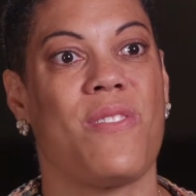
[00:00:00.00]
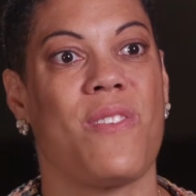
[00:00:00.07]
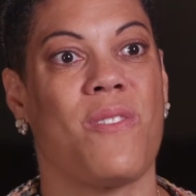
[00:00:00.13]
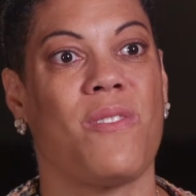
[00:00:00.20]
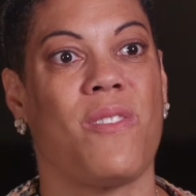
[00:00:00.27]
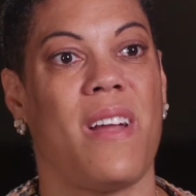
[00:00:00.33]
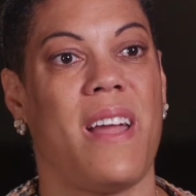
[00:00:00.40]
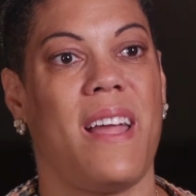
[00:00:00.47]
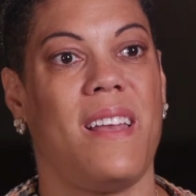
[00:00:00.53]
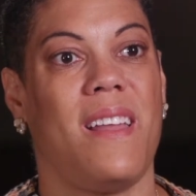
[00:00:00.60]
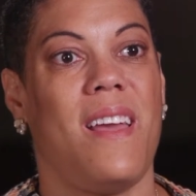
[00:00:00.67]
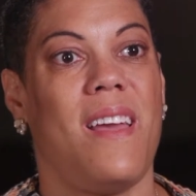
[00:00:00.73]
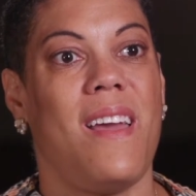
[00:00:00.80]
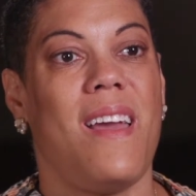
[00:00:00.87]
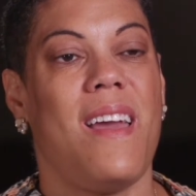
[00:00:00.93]
third grade
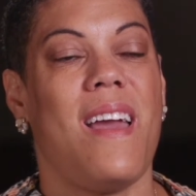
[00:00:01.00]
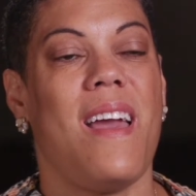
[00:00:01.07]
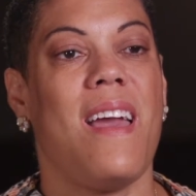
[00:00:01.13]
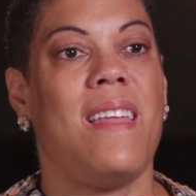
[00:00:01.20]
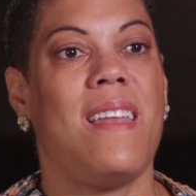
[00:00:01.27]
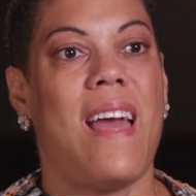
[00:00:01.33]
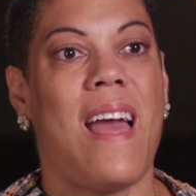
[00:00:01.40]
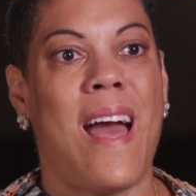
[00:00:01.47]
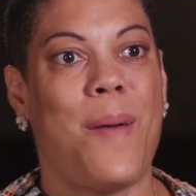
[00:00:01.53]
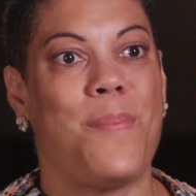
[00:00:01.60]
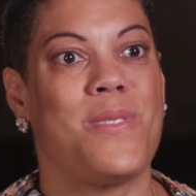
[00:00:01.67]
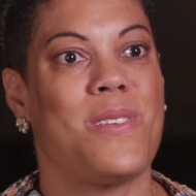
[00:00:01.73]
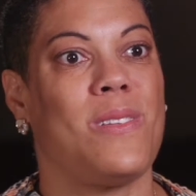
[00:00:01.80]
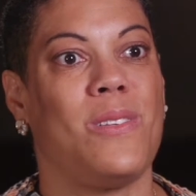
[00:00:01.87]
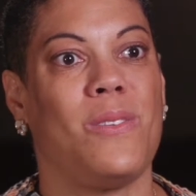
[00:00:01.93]
and
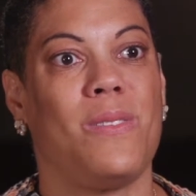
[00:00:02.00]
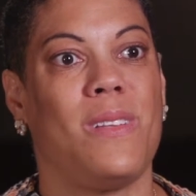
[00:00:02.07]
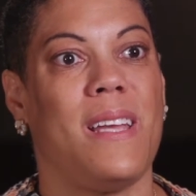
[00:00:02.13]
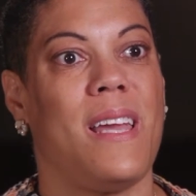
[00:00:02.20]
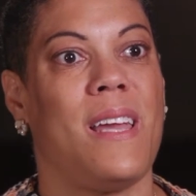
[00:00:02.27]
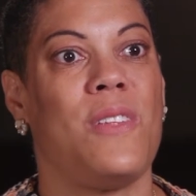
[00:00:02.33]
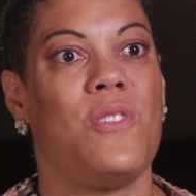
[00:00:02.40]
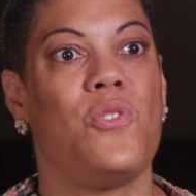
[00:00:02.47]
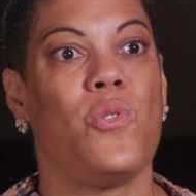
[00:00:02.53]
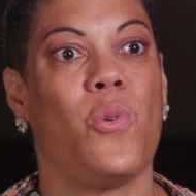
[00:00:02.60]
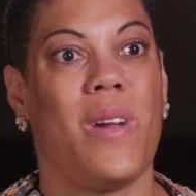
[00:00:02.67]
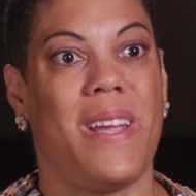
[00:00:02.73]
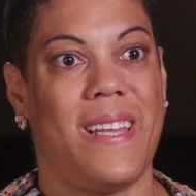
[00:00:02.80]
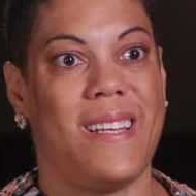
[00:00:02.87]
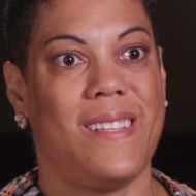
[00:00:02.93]
absolutely
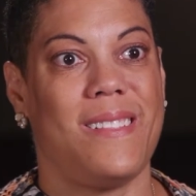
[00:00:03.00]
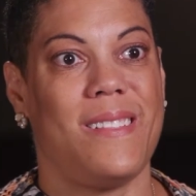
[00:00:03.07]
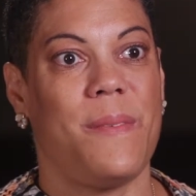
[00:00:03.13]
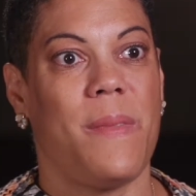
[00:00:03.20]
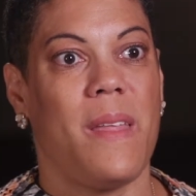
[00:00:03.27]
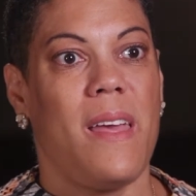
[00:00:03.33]
enjoyed it.